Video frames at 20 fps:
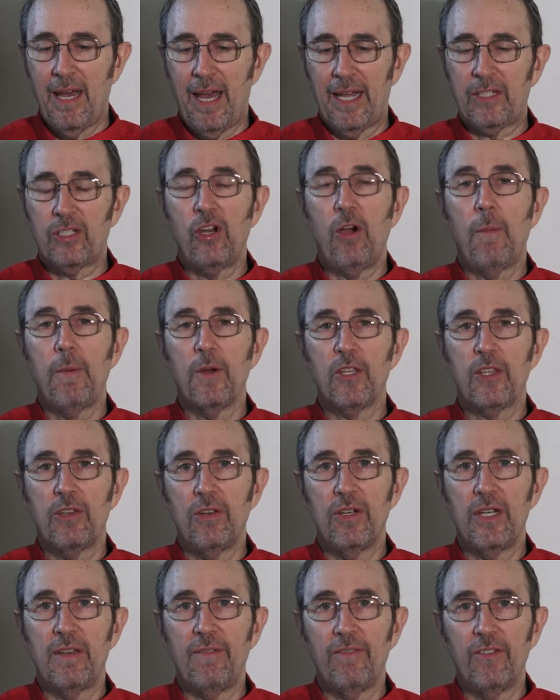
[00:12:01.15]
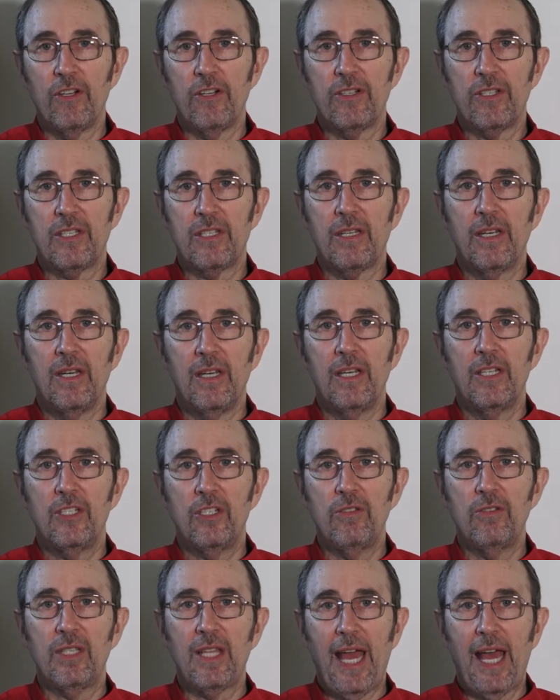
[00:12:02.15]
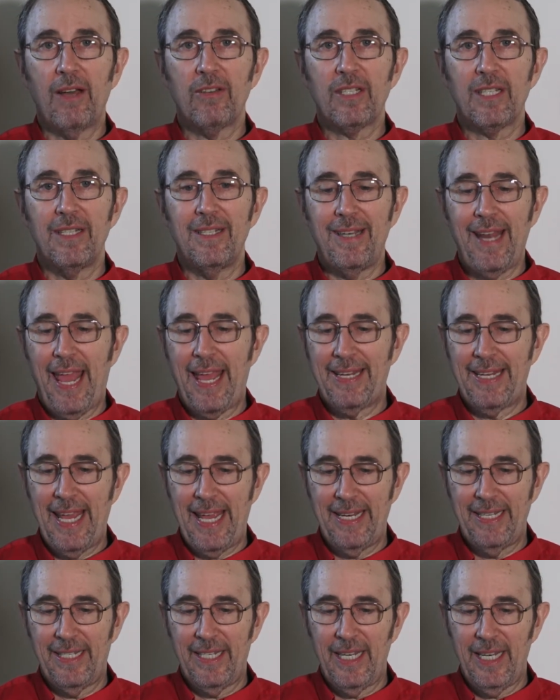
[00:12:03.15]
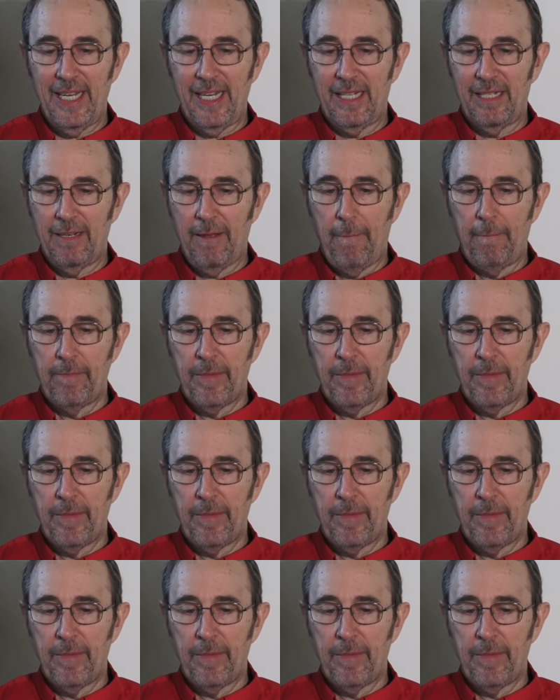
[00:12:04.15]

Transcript: October 31st, 2018.